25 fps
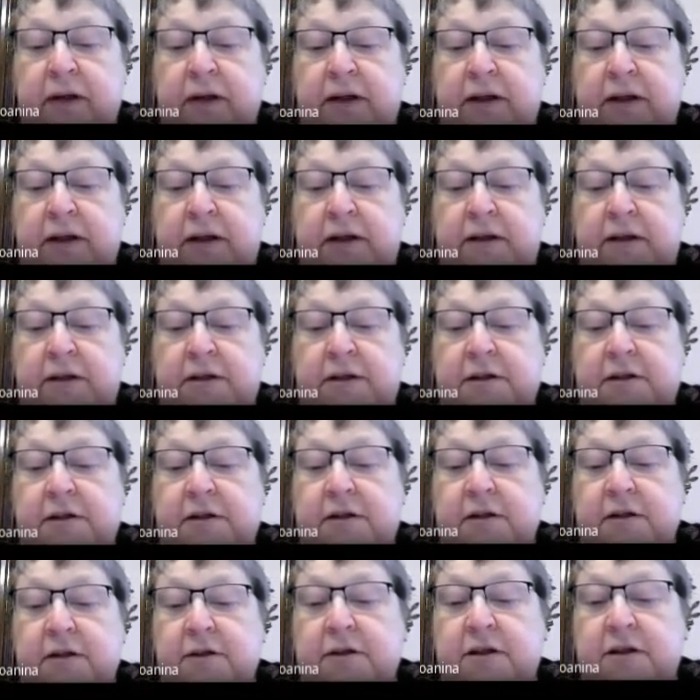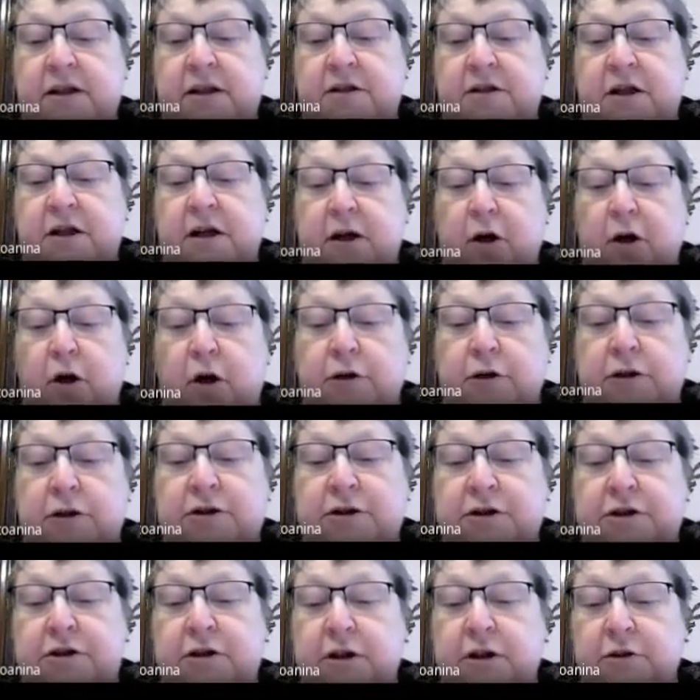is just the
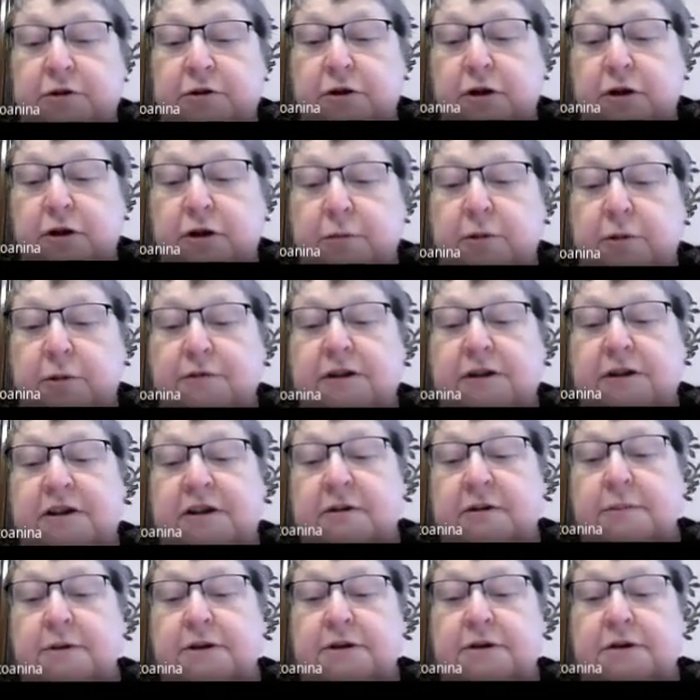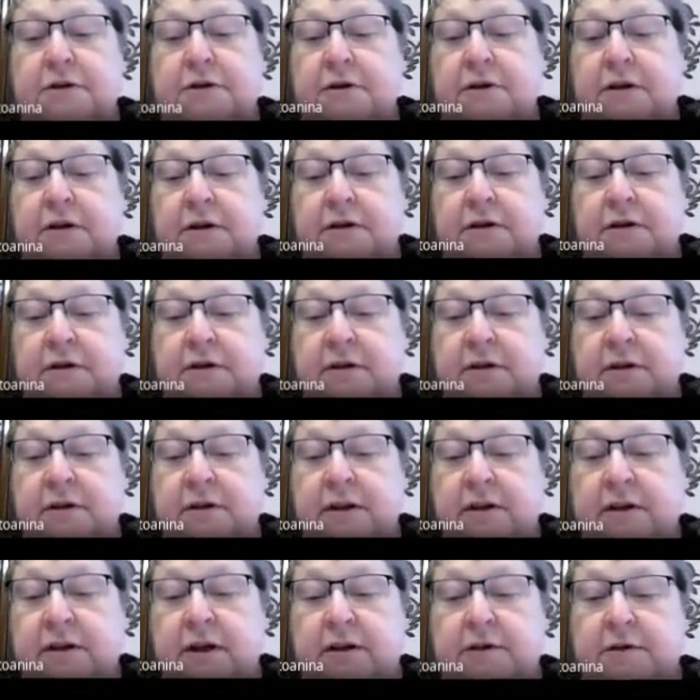original norm of the image, right? Here
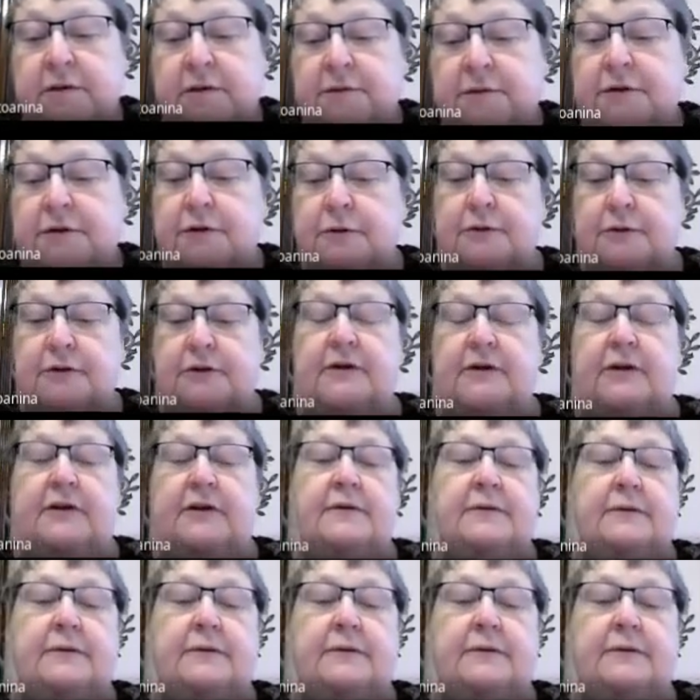I kind of use the